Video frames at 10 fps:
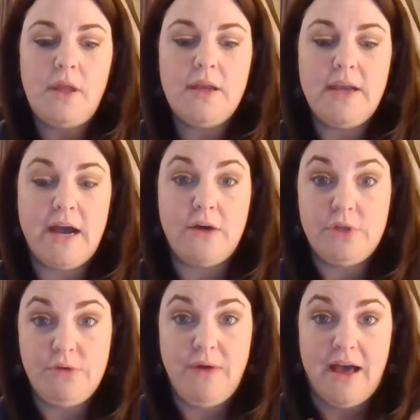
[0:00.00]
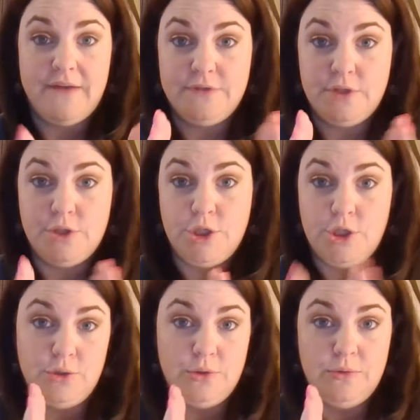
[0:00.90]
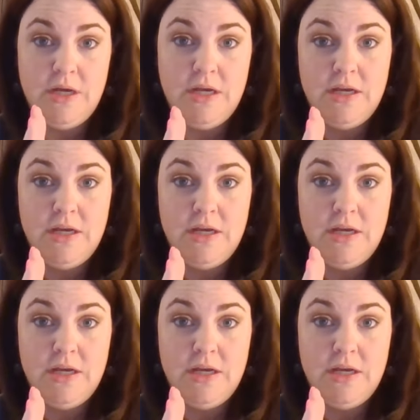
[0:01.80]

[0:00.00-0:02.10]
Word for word: Now you have two